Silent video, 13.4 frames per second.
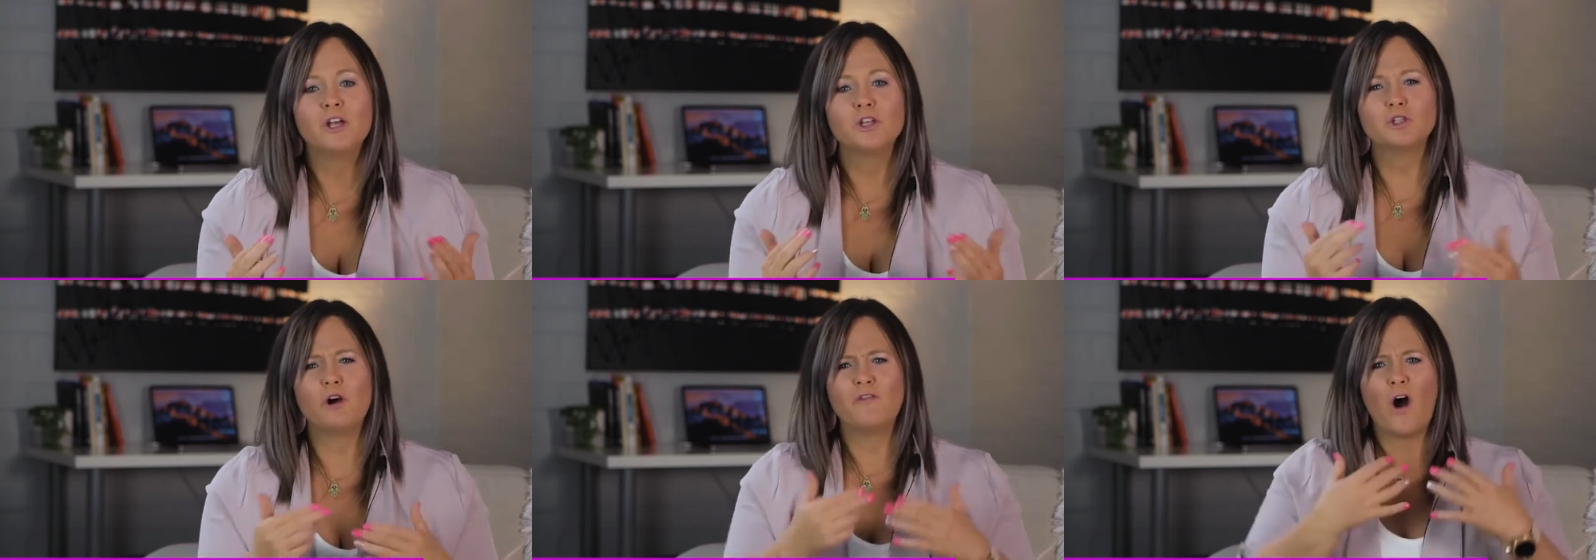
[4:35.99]

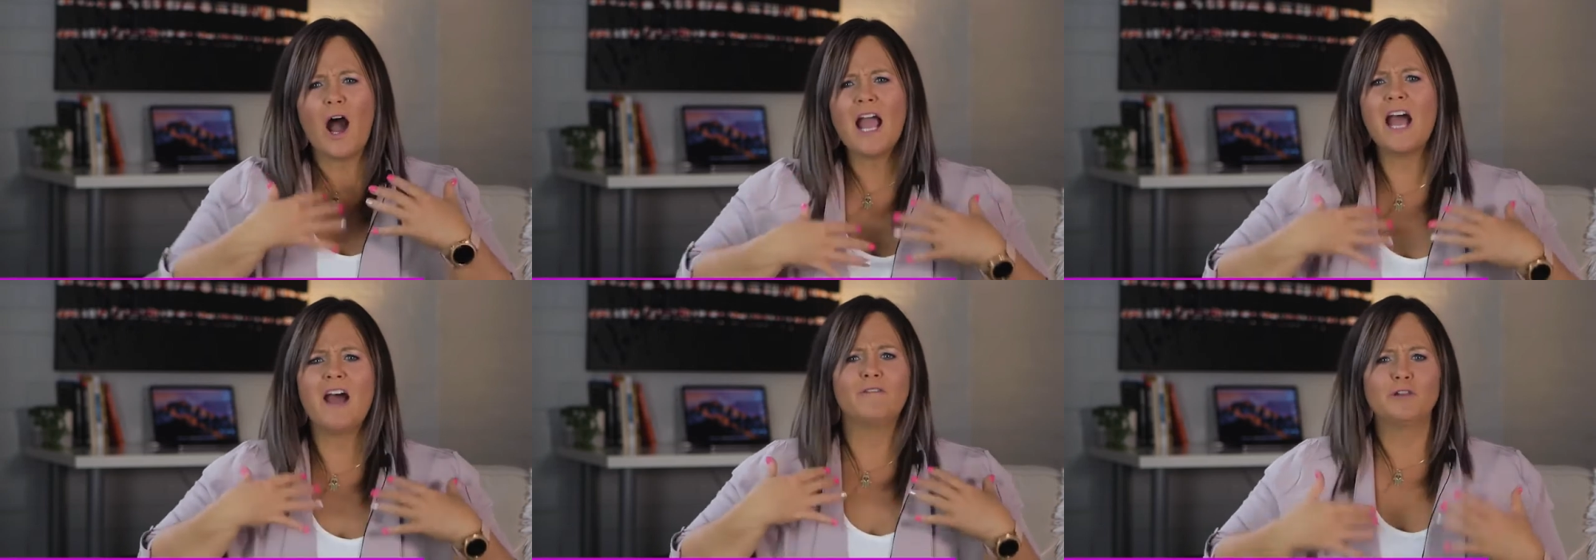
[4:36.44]
So if
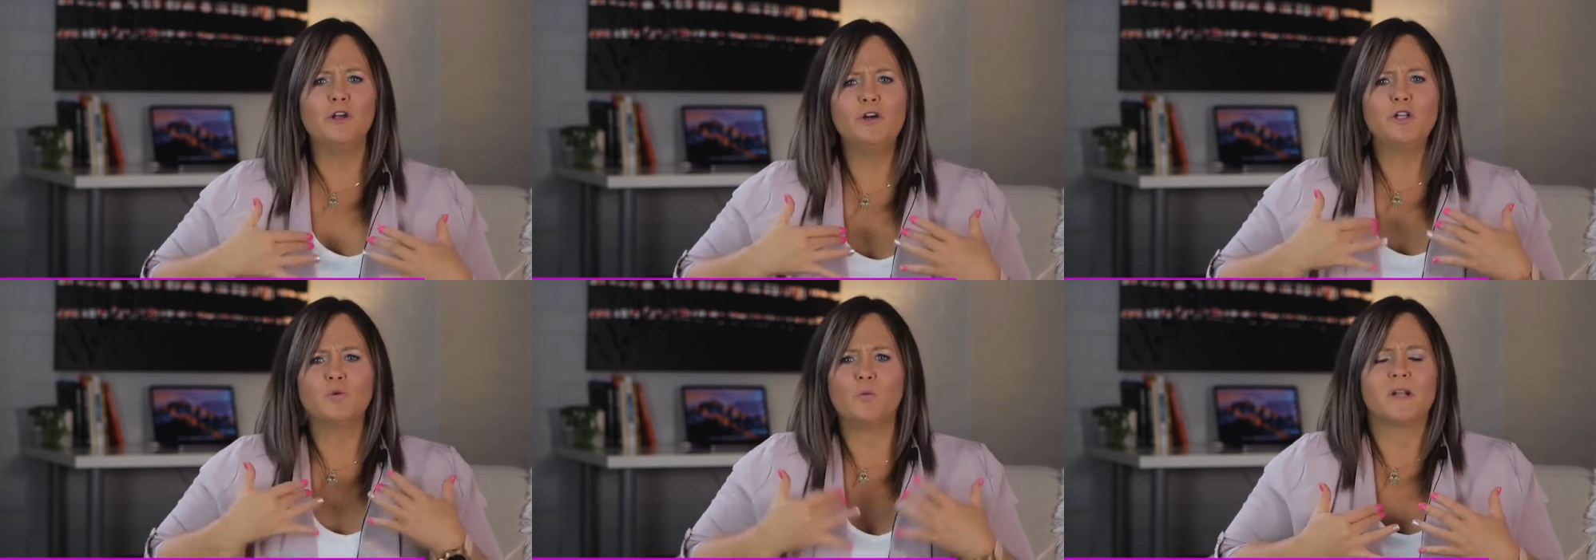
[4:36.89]
I have
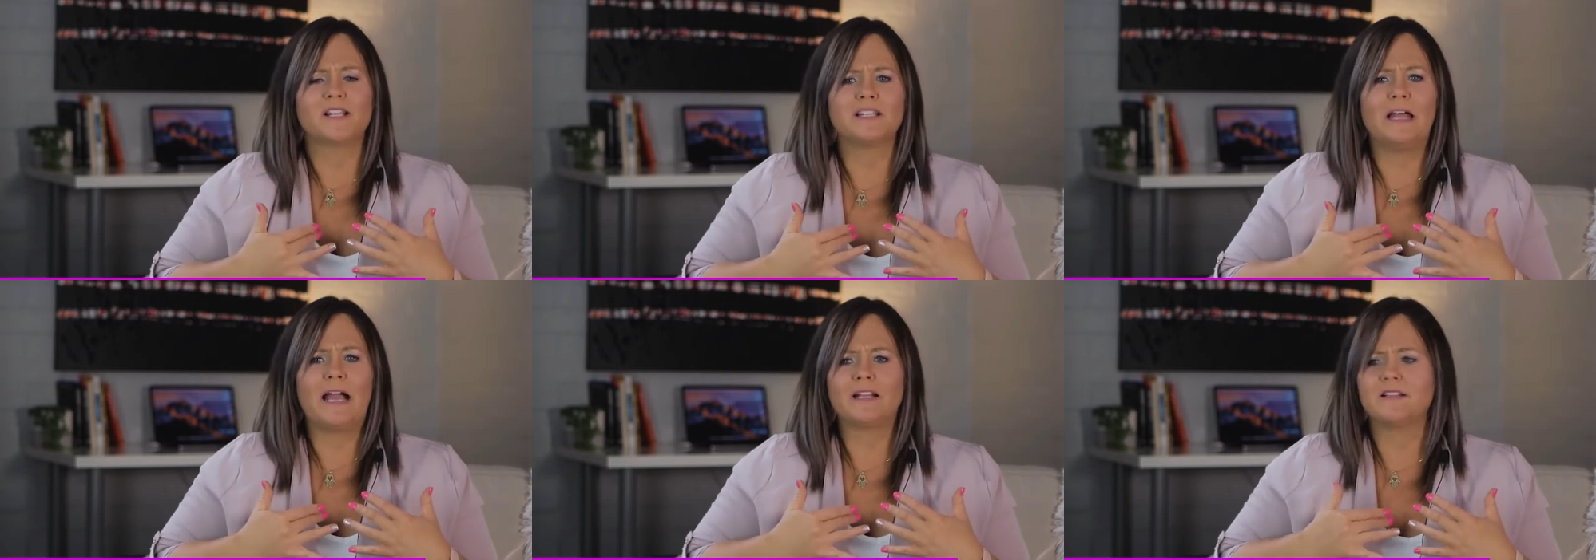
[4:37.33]
learned what it's
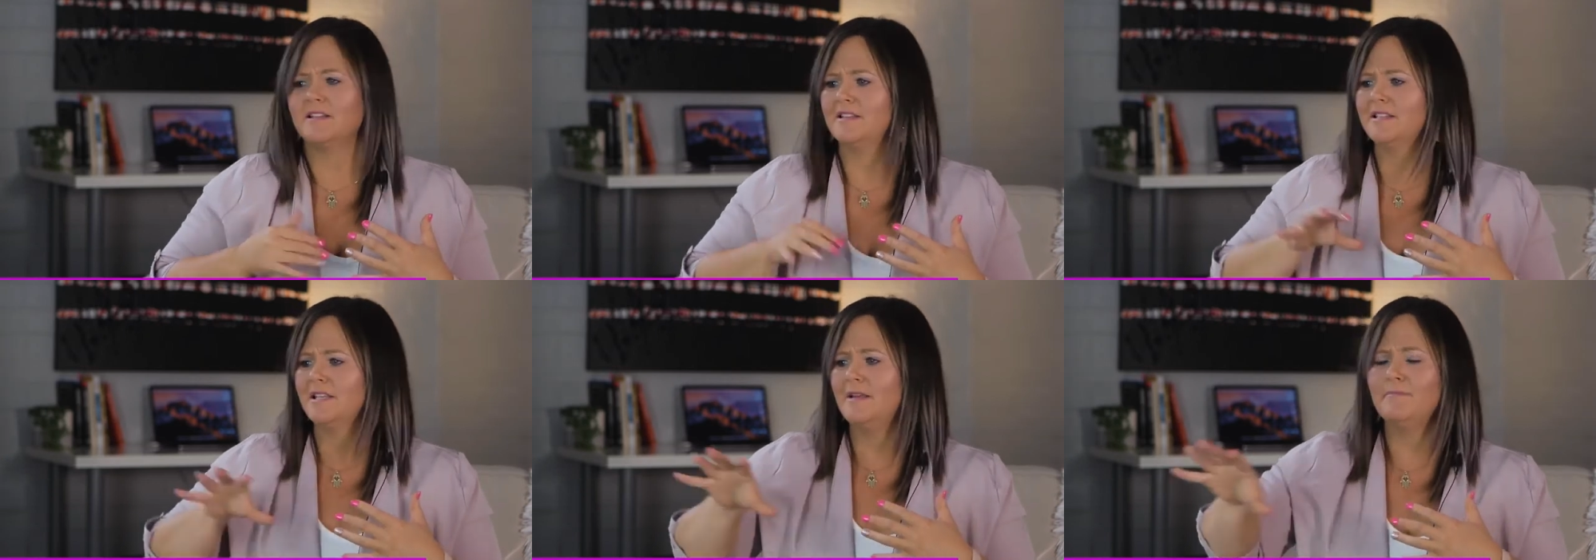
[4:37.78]
like to
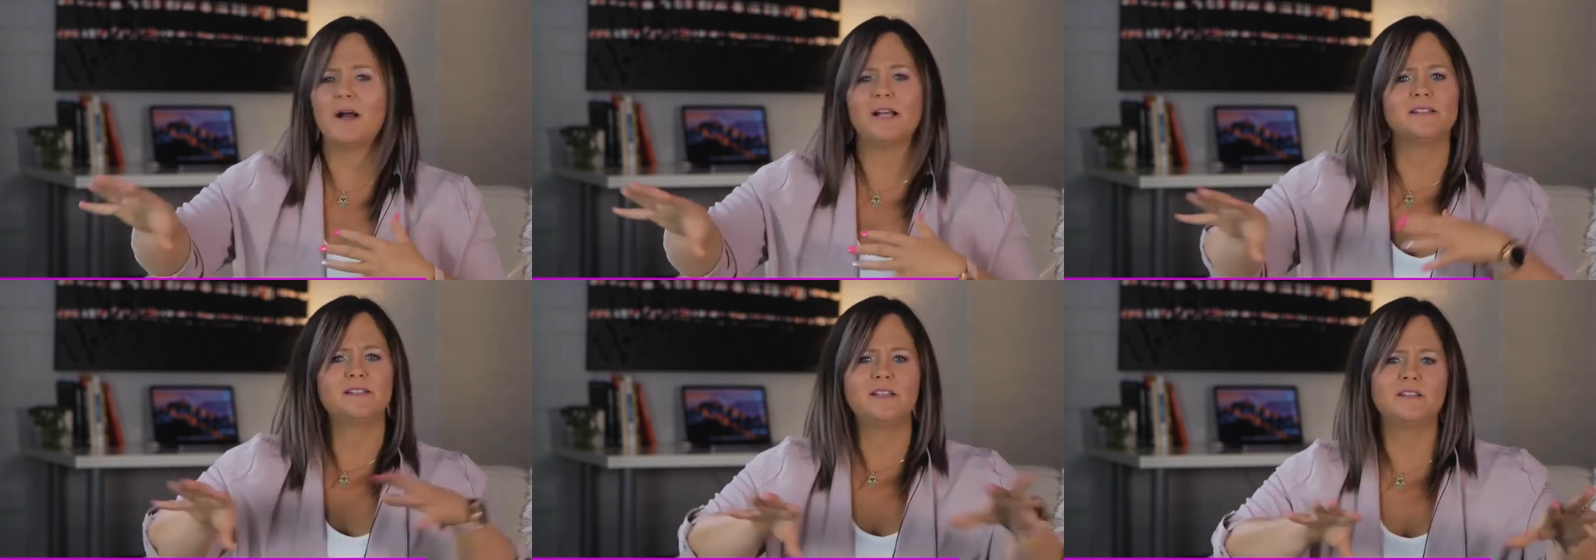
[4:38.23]
see my
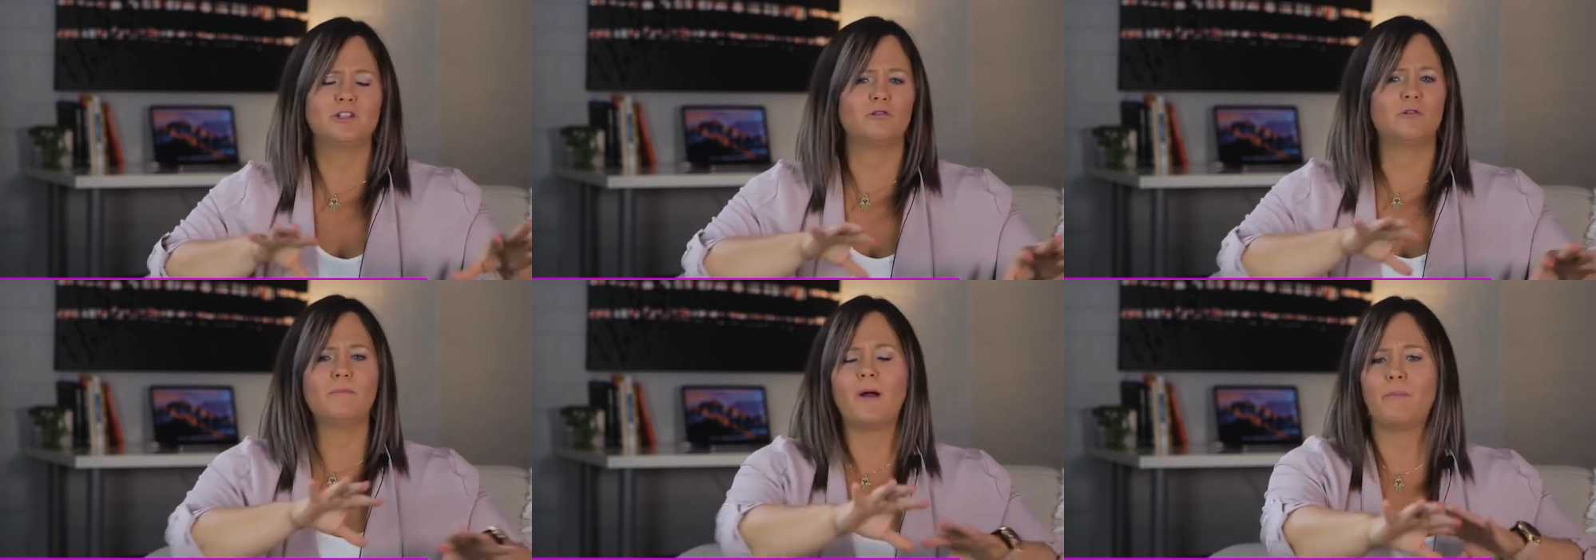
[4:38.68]

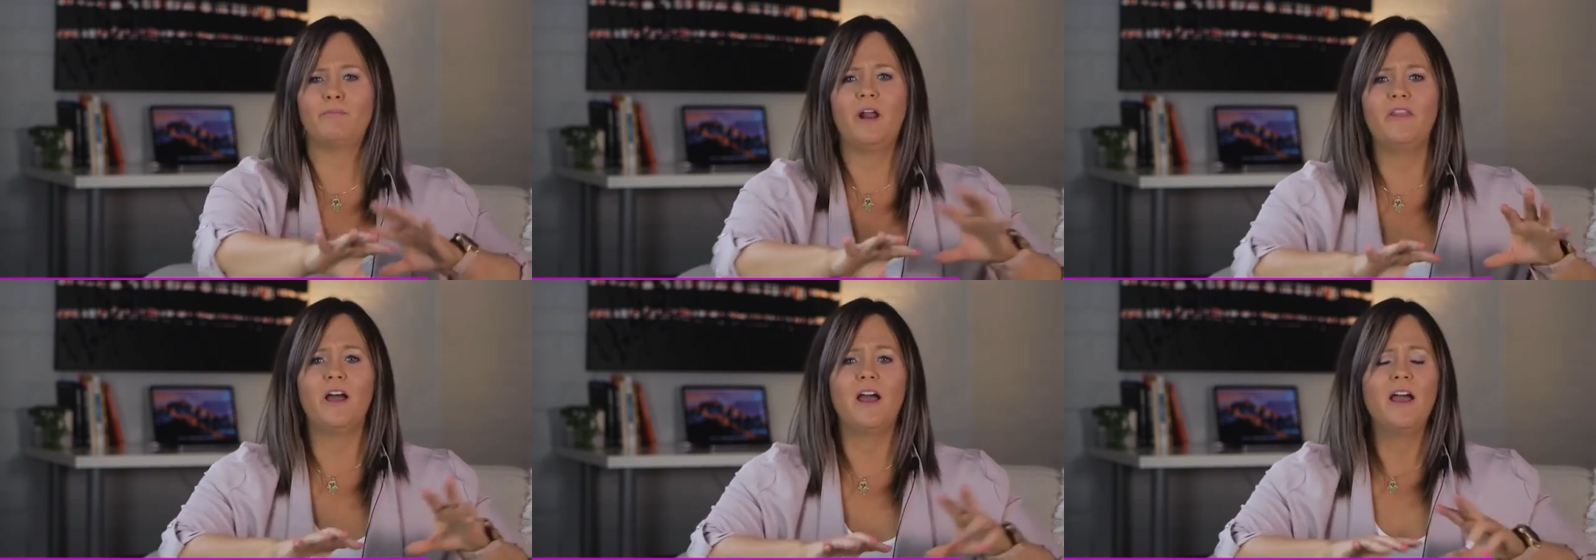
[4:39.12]
sister and my
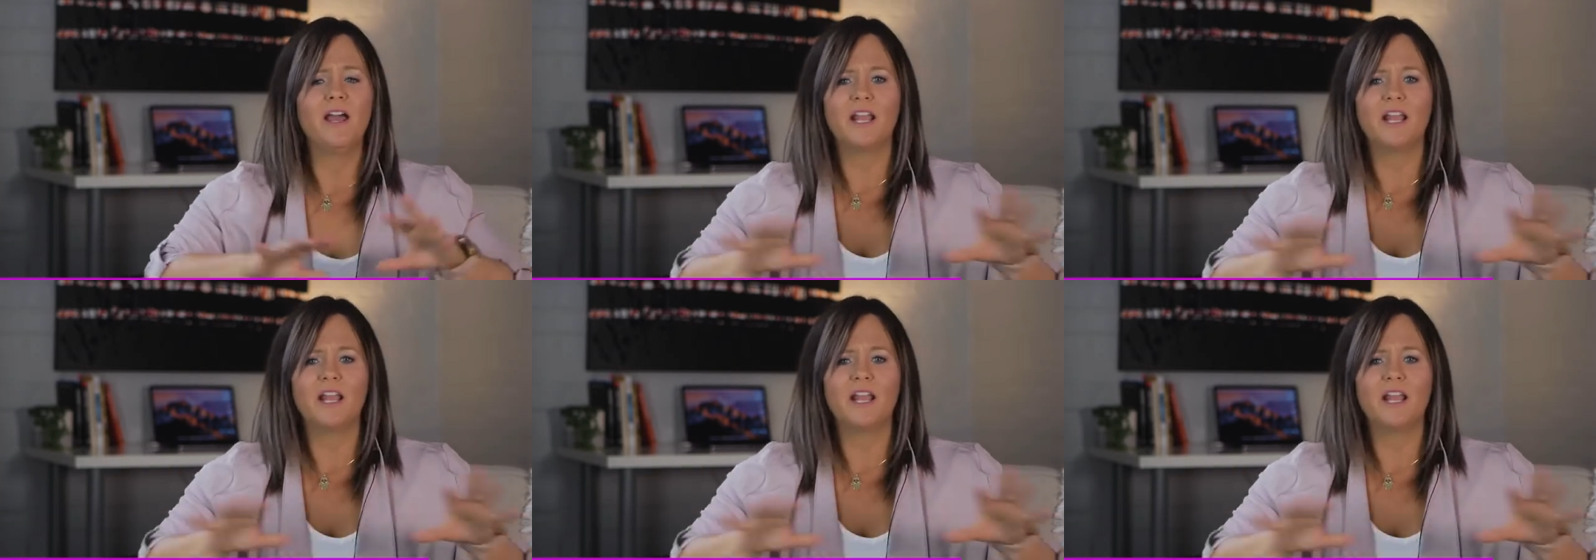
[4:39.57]
brother